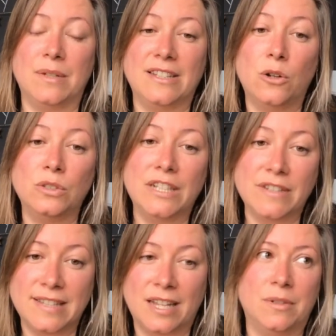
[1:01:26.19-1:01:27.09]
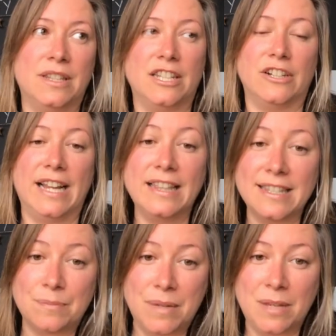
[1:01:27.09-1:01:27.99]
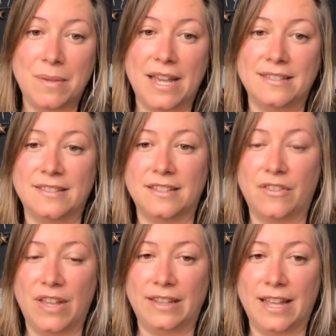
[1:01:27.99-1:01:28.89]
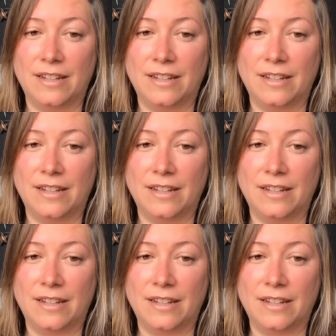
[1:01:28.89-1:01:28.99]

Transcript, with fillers: It's only recyclable in theory. In this PBS thing,